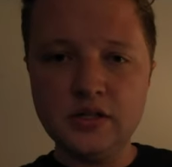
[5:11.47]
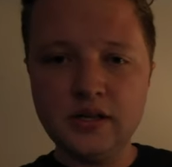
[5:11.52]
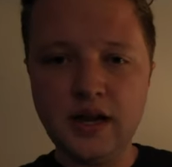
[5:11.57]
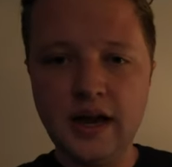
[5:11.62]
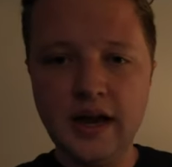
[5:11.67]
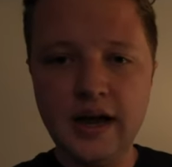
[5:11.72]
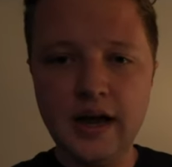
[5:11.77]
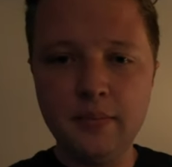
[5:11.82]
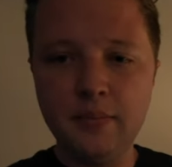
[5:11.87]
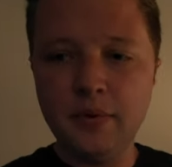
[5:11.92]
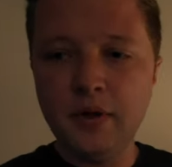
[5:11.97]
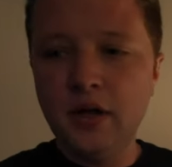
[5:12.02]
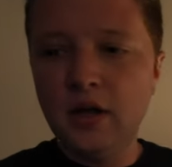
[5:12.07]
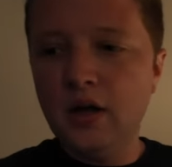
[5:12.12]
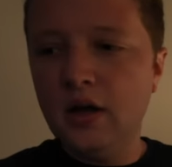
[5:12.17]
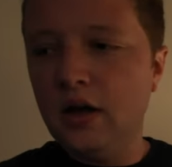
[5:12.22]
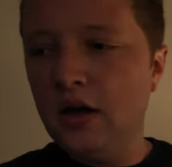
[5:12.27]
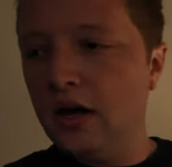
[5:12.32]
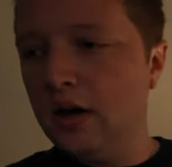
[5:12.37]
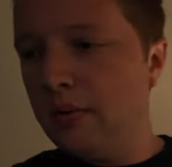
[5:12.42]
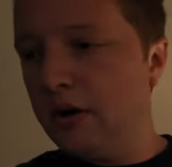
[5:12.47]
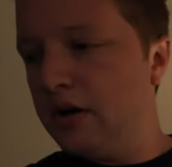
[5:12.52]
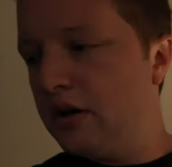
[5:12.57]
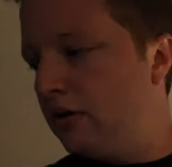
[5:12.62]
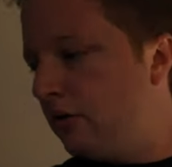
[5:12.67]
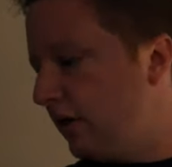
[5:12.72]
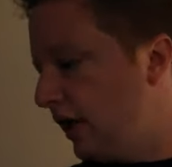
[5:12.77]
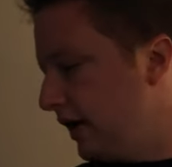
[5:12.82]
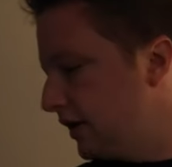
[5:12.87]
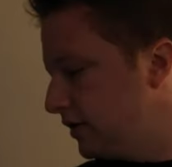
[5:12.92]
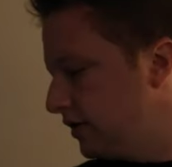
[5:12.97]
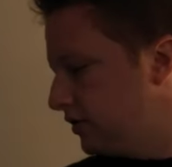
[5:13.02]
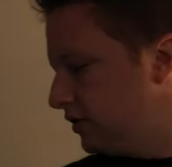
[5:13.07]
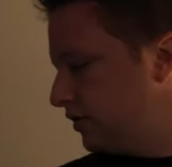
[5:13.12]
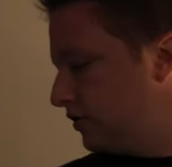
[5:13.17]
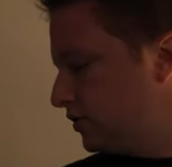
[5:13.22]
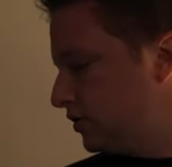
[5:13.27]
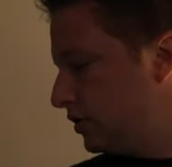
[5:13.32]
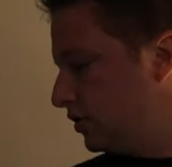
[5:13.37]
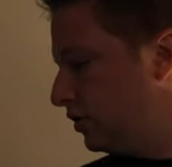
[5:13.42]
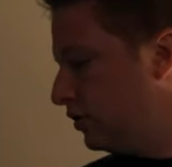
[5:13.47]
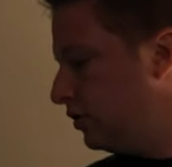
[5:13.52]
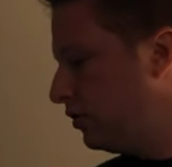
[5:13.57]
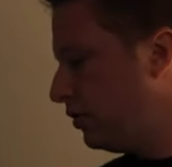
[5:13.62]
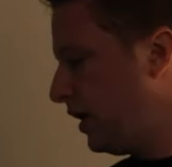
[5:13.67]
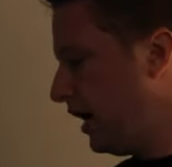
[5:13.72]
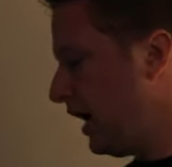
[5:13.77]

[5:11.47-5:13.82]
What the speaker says: top. I don't like to do too